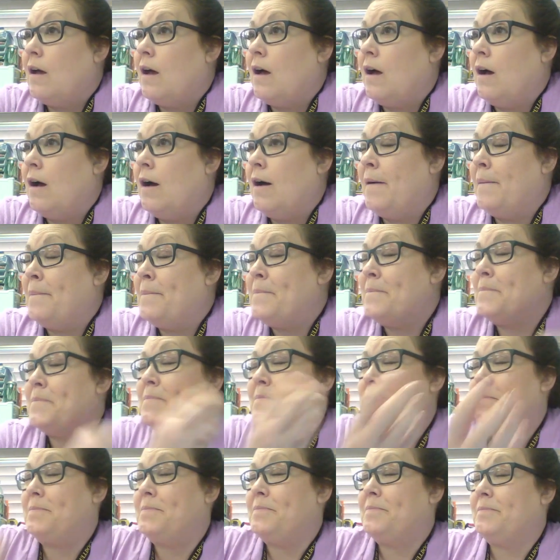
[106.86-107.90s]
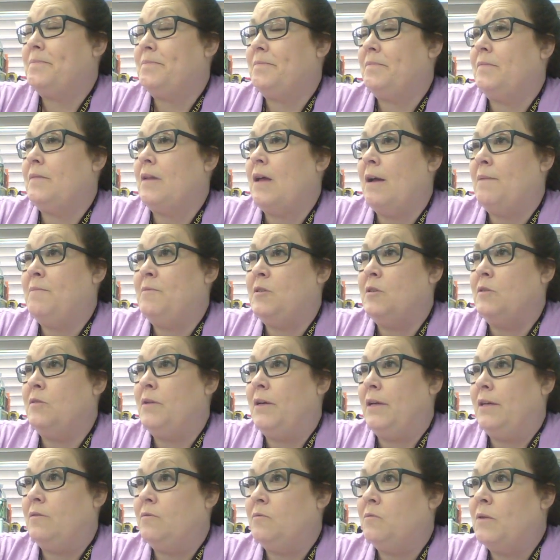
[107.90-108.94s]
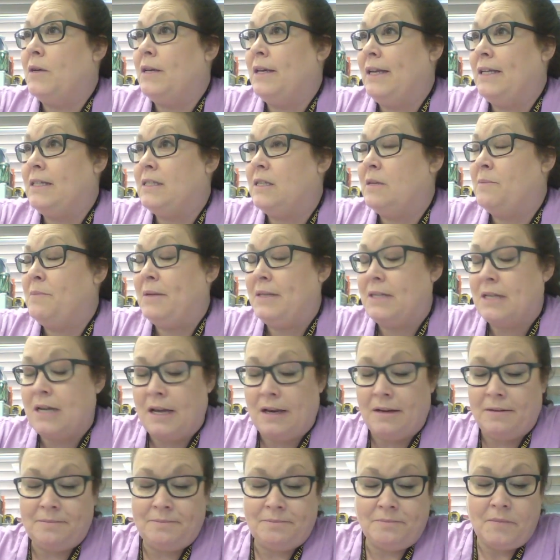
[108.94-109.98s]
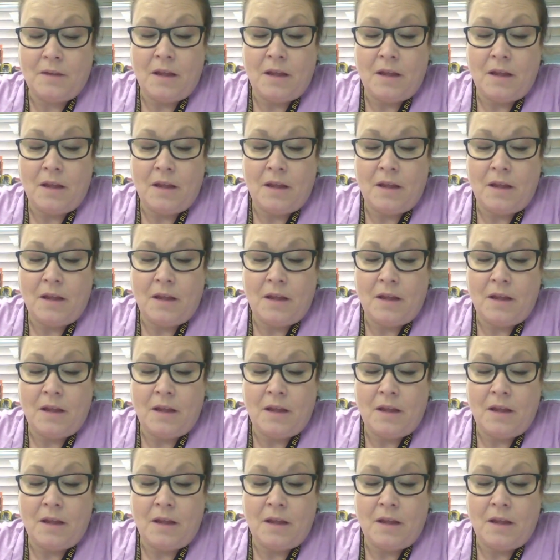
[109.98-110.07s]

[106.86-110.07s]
um, I'm doing, what needs to be done.